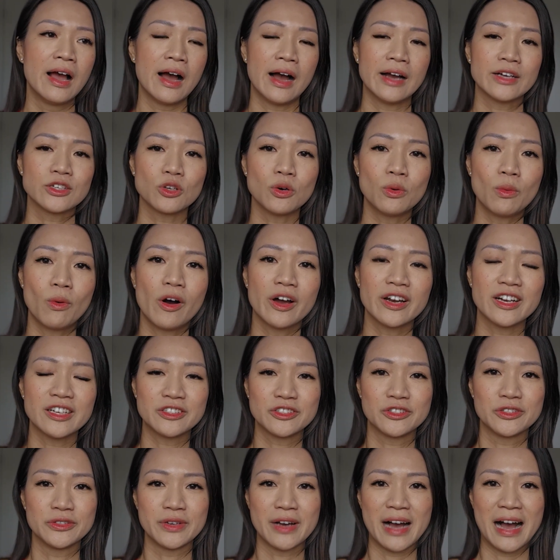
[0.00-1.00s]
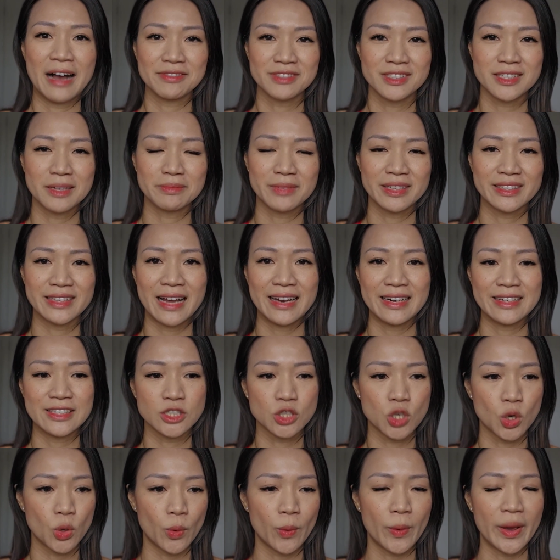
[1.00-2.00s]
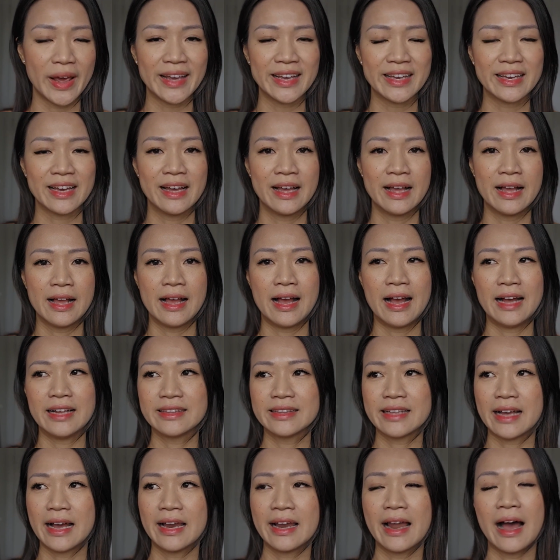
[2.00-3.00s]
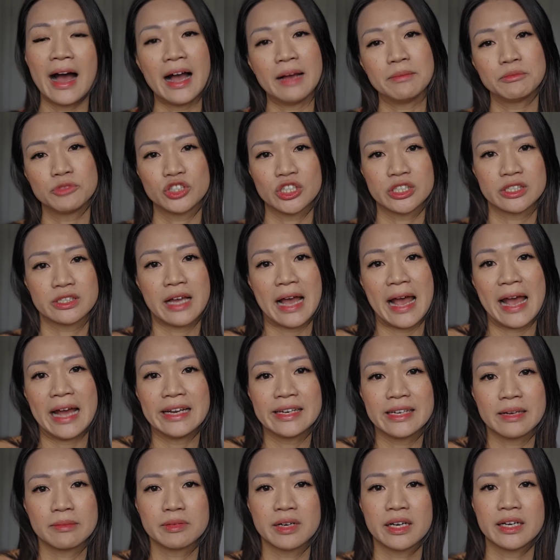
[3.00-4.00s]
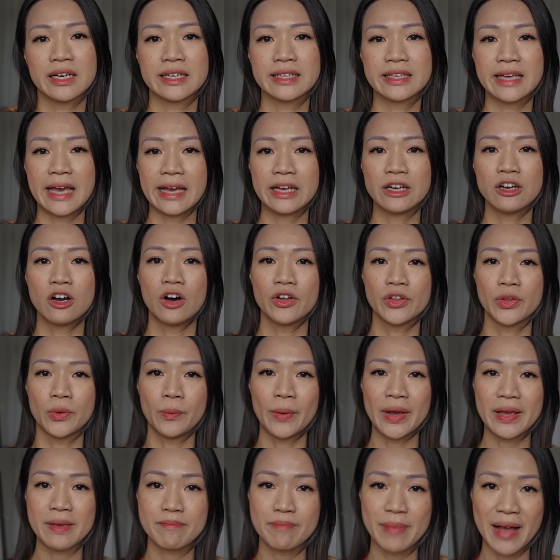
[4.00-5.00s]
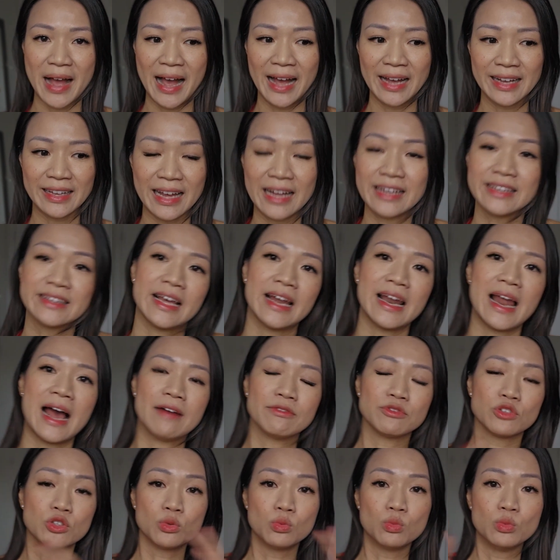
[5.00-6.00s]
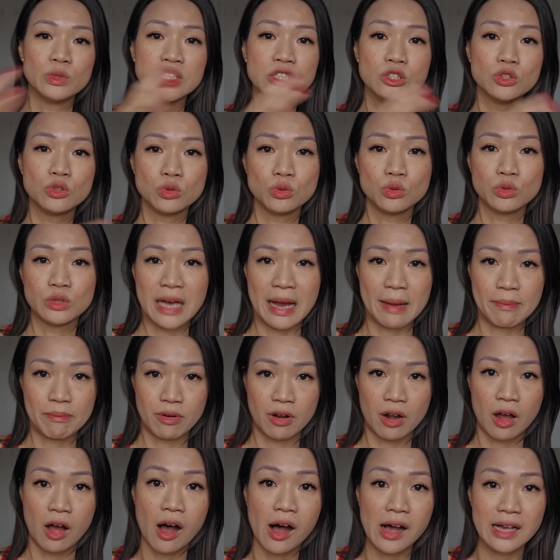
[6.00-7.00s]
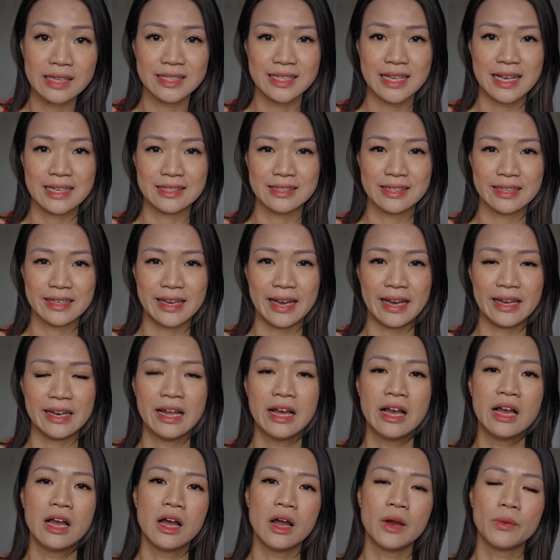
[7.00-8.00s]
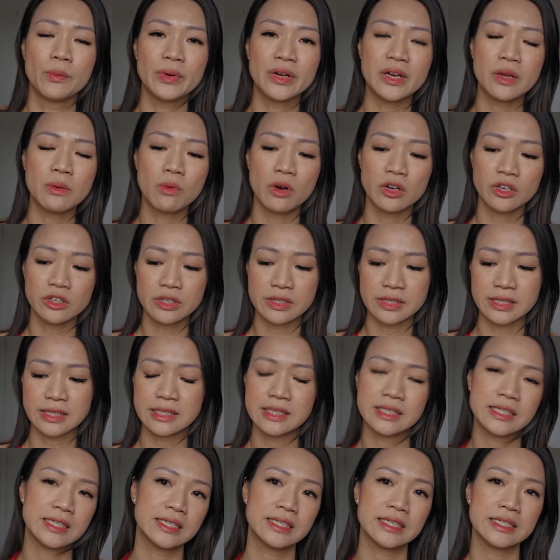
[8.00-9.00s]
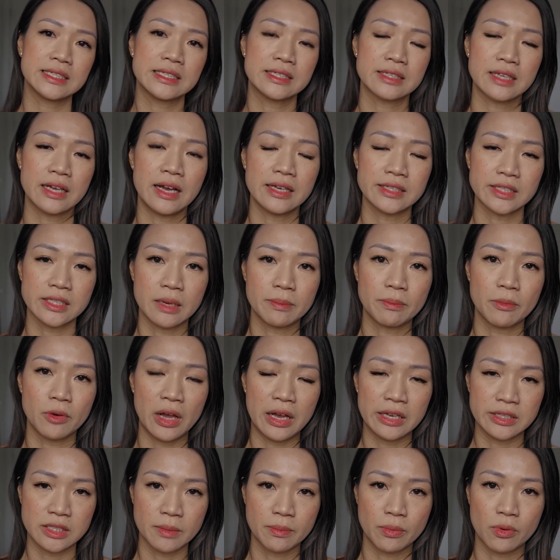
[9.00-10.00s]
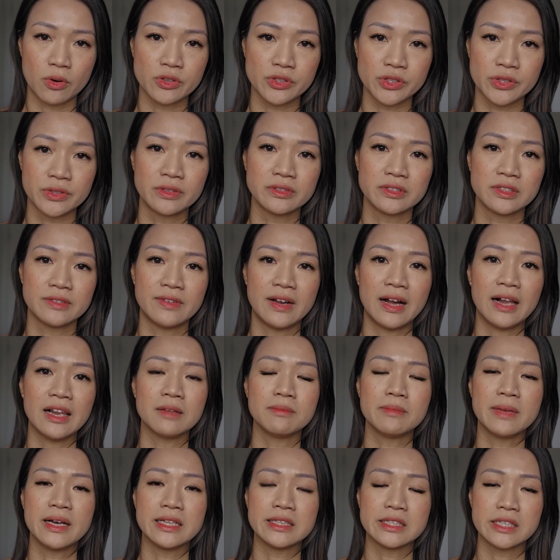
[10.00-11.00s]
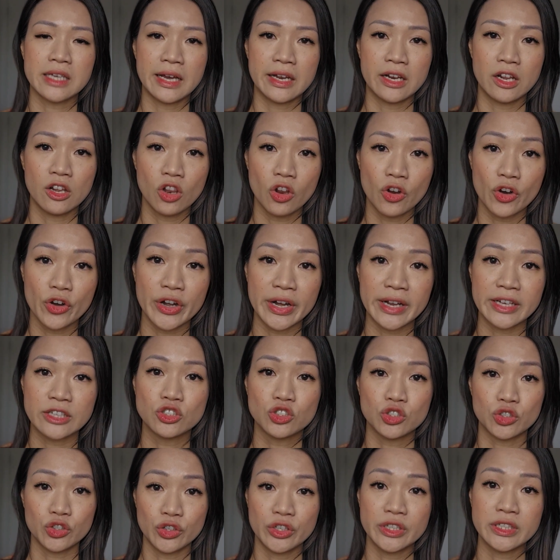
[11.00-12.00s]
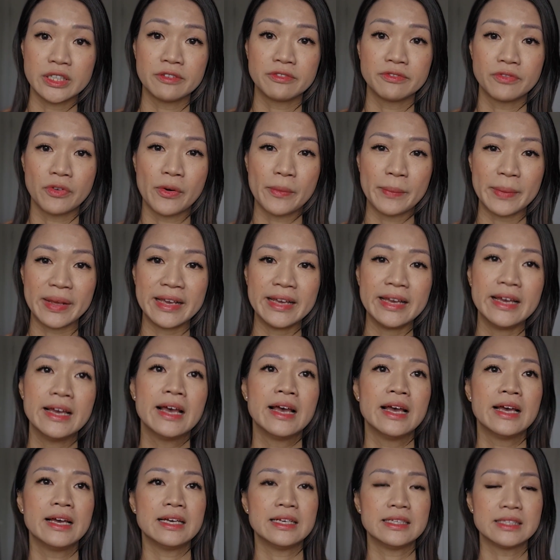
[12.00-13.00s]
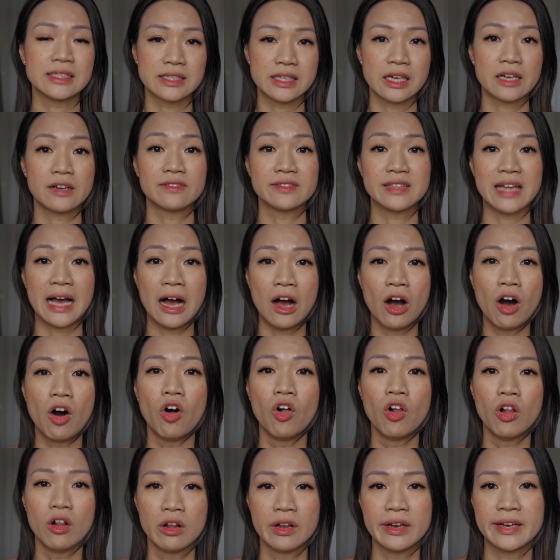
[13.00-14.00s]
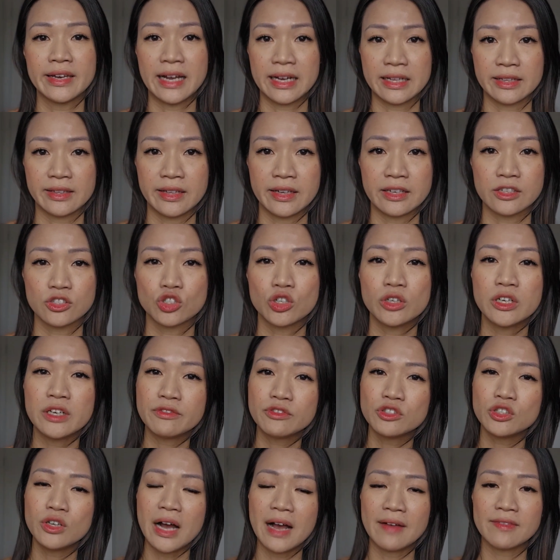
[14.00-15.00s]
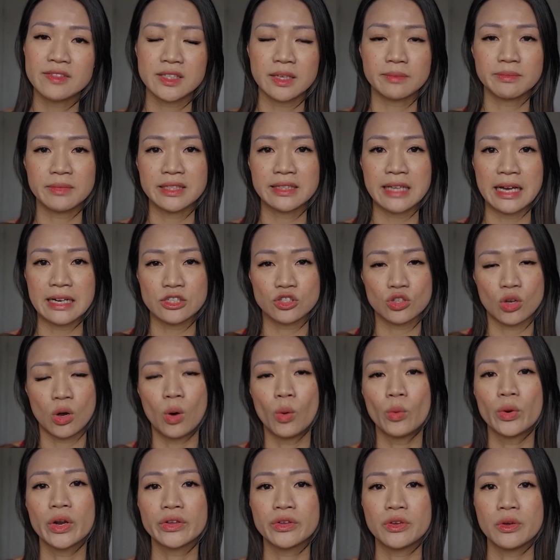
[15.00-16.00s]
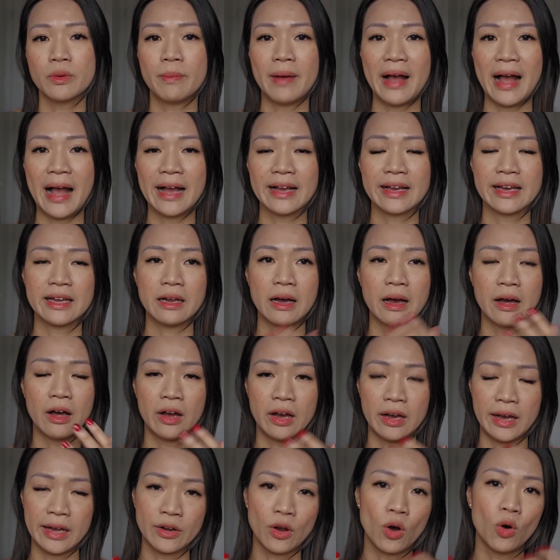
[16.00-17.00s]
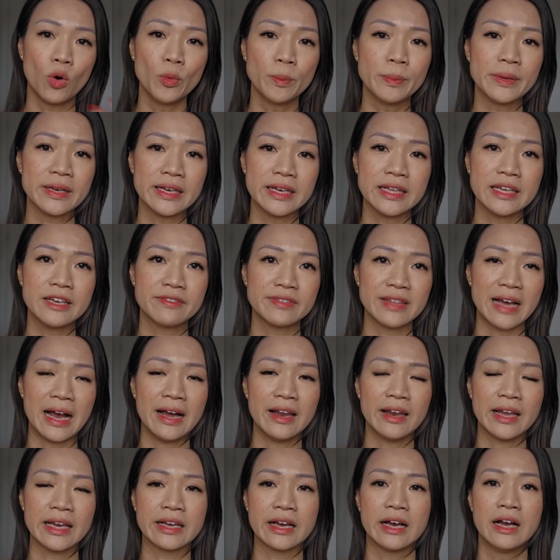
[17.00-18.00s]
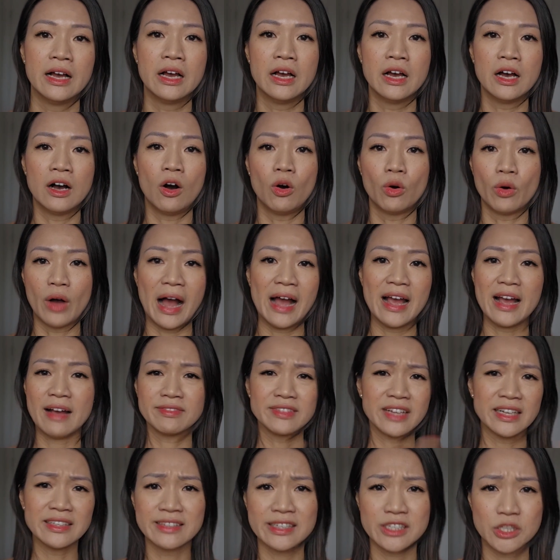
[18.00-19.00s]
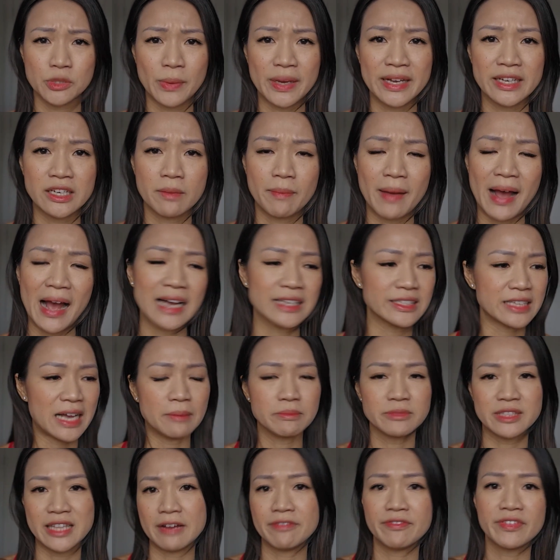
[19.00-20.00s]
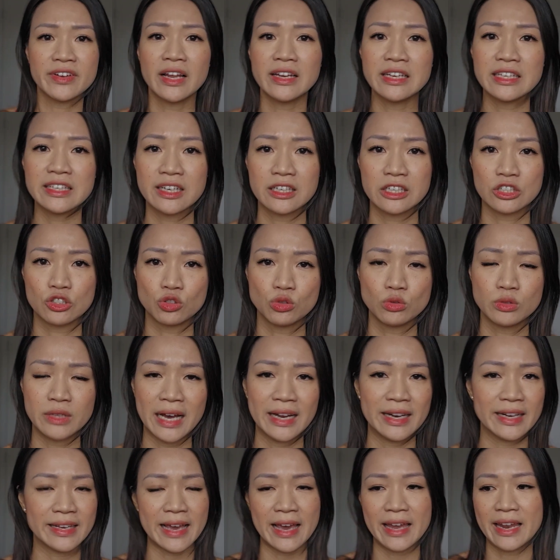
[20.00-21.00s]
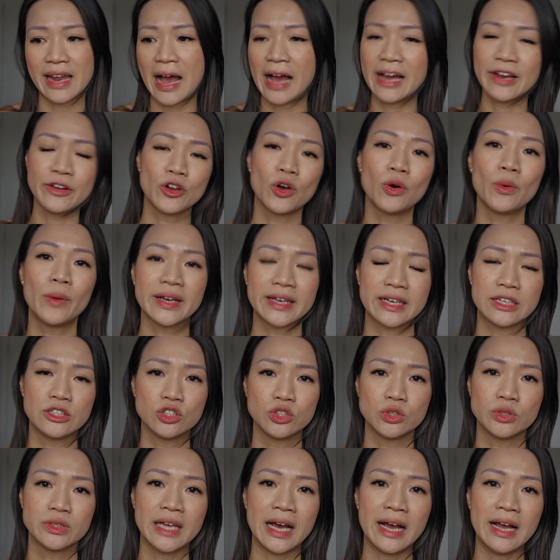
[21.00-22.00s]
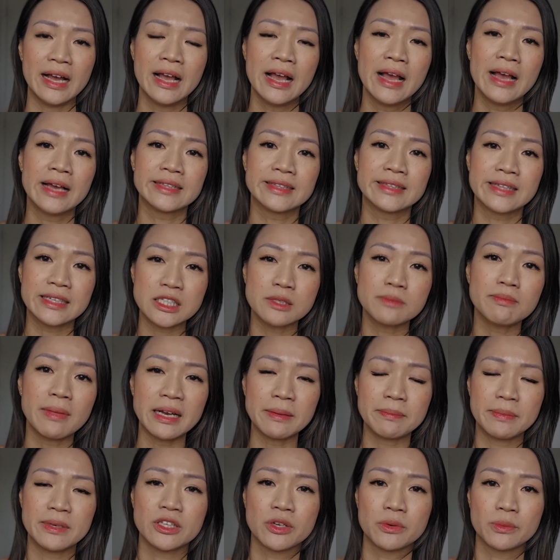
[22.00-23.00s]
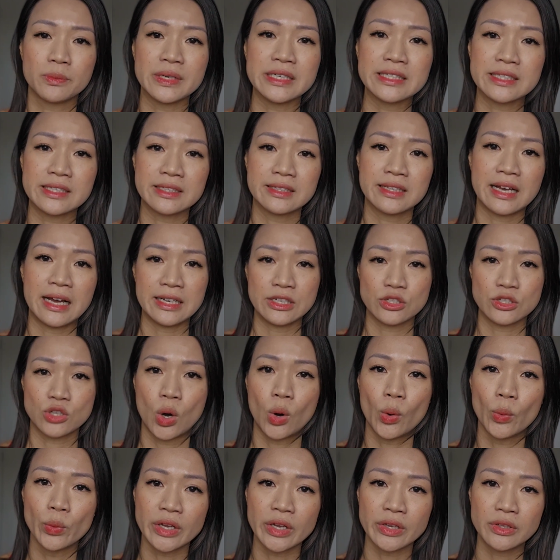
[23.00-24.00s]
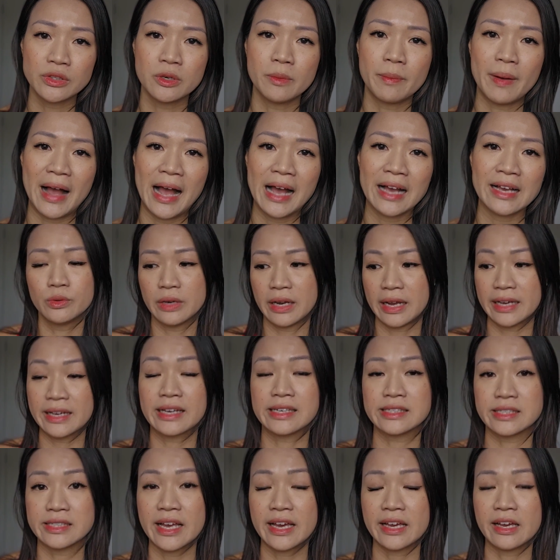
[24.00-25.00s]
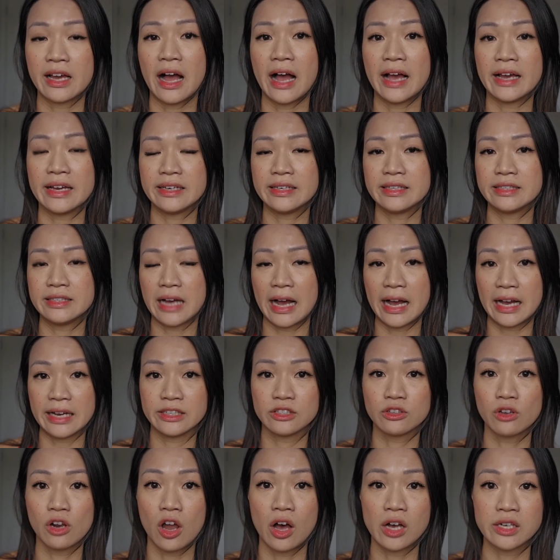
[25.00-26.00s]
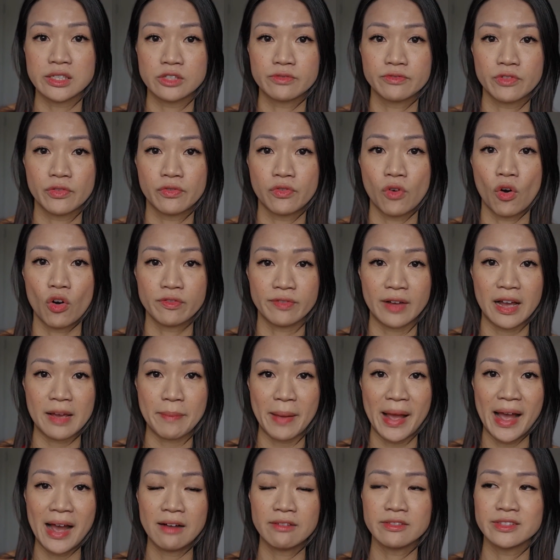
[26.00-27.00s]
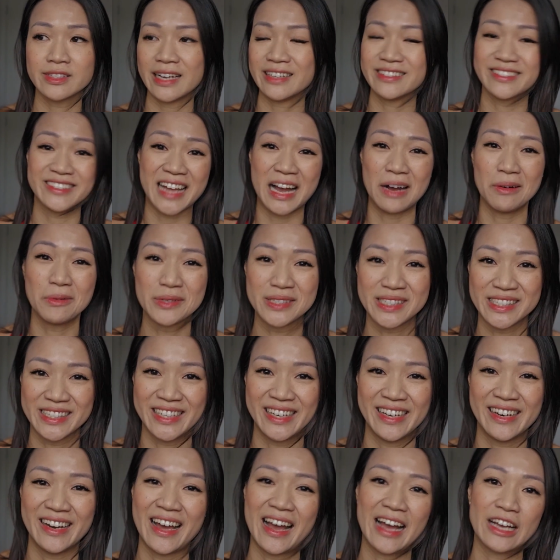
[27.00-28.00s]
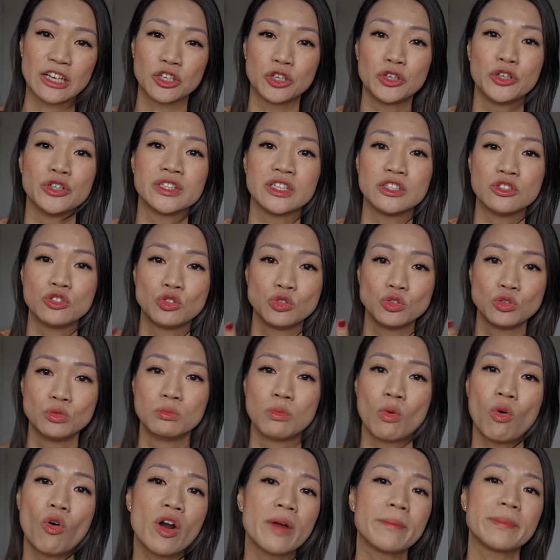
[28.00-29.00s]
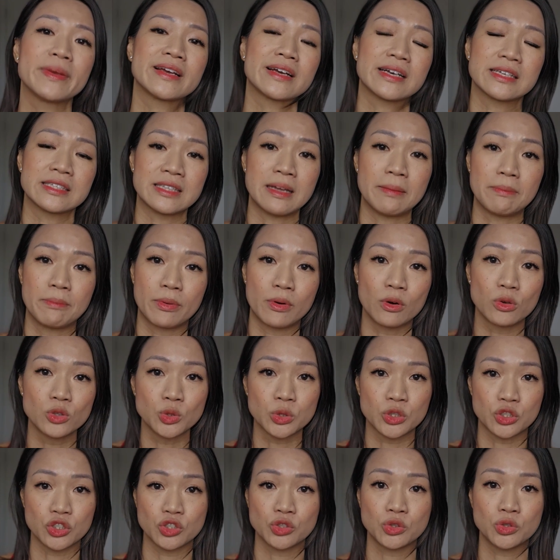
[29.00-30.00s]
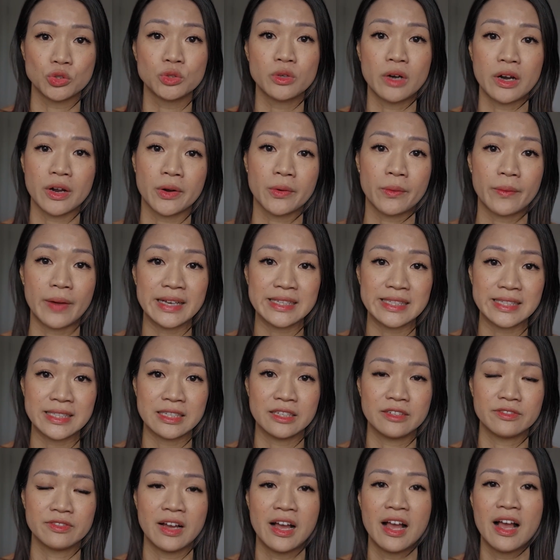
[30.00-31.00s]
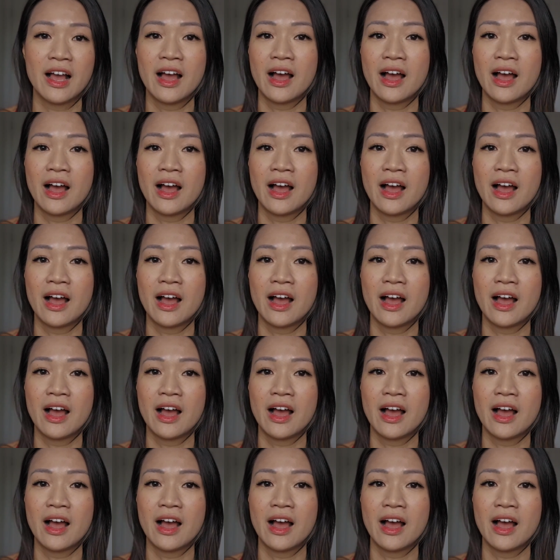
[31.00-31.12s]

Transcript: I don't want it to have something that is quick and then I'm just end up gonna gain all the weight back and then have to redo that process again. I really wanted to see this as a personal development and a learning journey for me instead of that all or nothing. So if you have something that is holding you back, an old belief that oh, I have done this way in the past, I'm definitely gonna do that again, I know I can do that, this might be the reason that is holding you back. Like I say, I lost 4 or 5 pounds and that was it. I couldn't do more because the approach was just too aggressive.